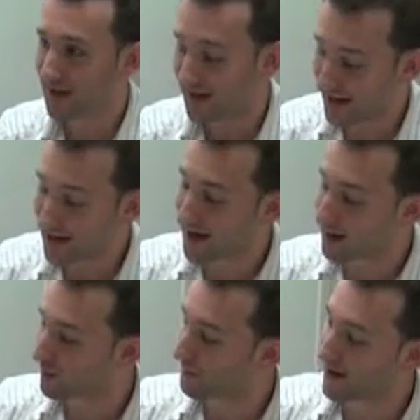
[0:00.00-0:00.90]
And
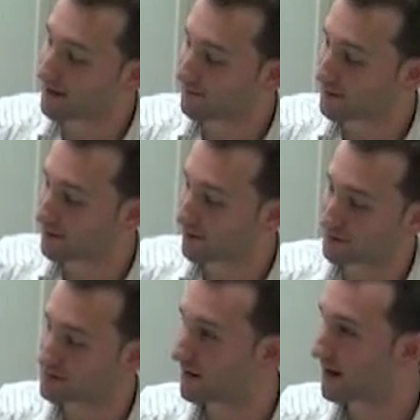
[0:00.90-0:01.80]
AIL will pay the funeral
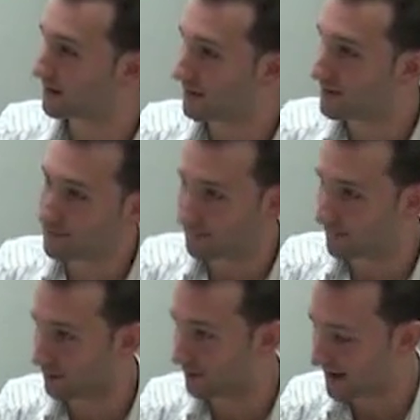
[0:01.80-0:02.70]
home directly
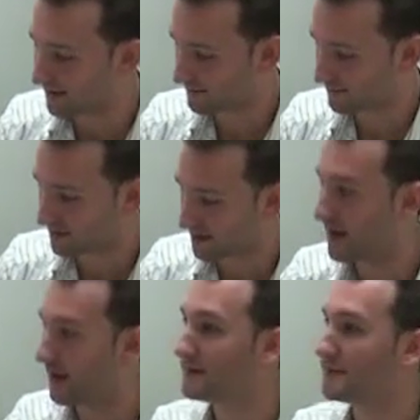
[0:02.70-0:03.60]
for that
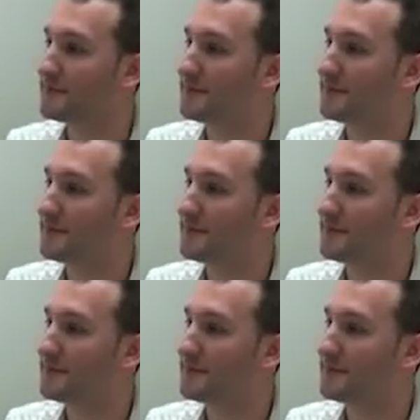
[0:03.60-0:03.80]
amount.